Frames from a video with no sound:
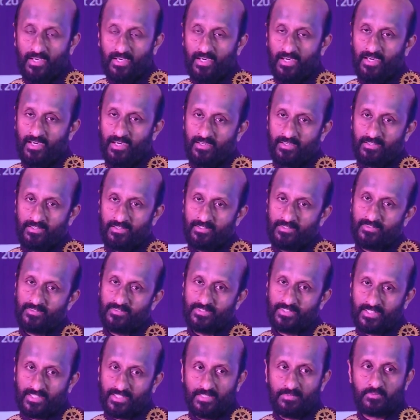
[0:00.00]

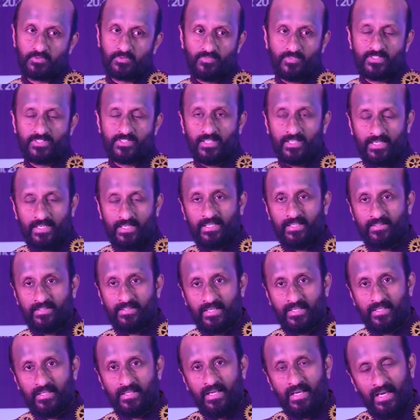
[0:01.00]
the clubs which are getting
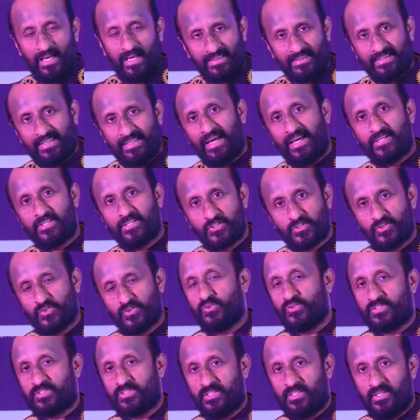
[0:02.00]
that, and that
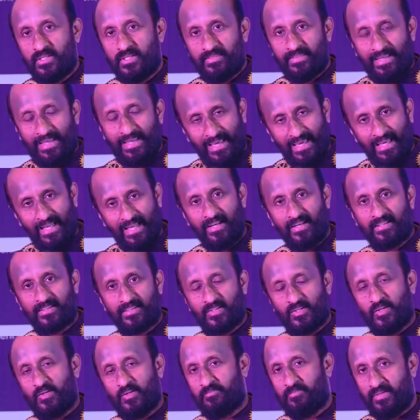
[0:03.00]
shows the
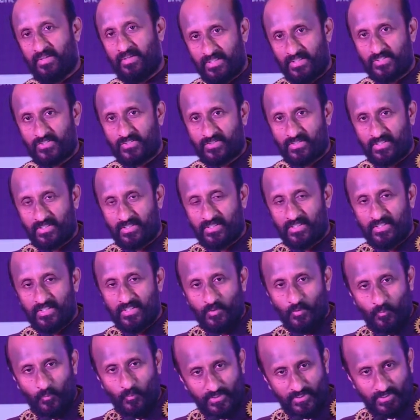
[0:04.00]
health of our district,
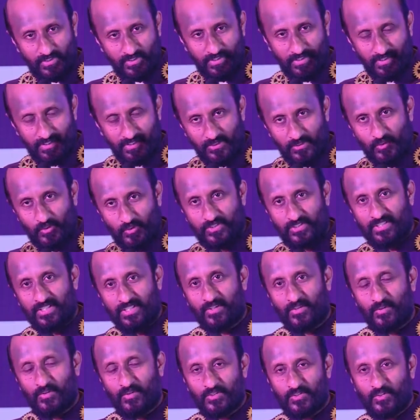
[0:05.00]
which Jose
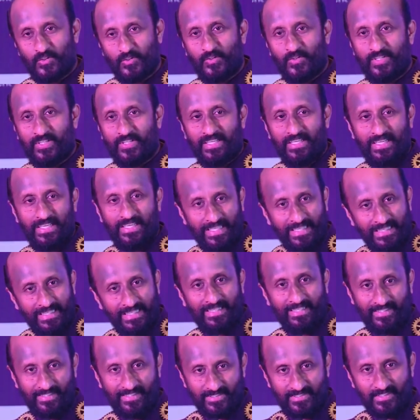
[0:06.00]
Chacko is going to
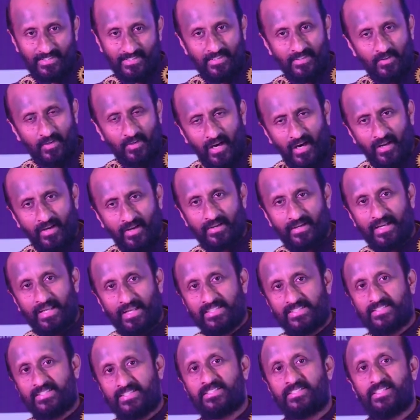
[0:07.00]
inherit.
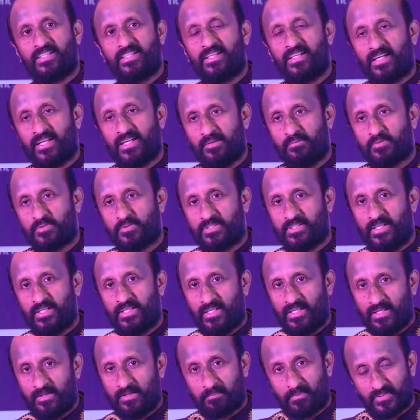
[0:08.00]
116 clubs
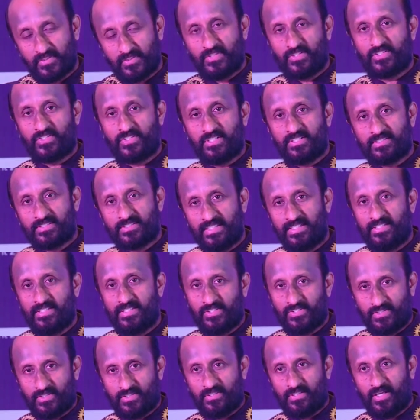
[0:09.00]
getting a presidential
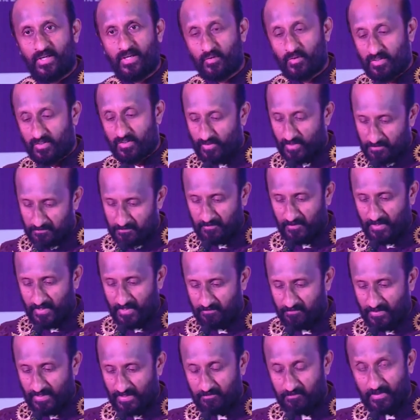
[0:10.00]
citation out of the
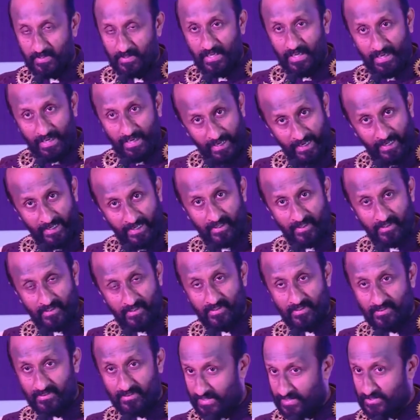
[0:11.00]
145, and
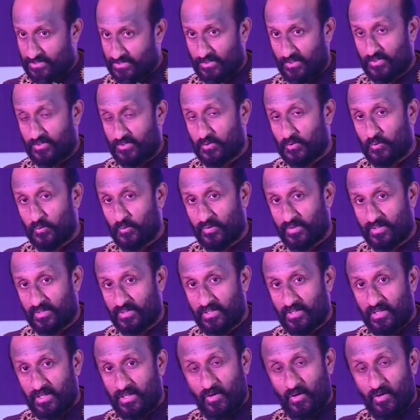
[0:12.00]
that's not over.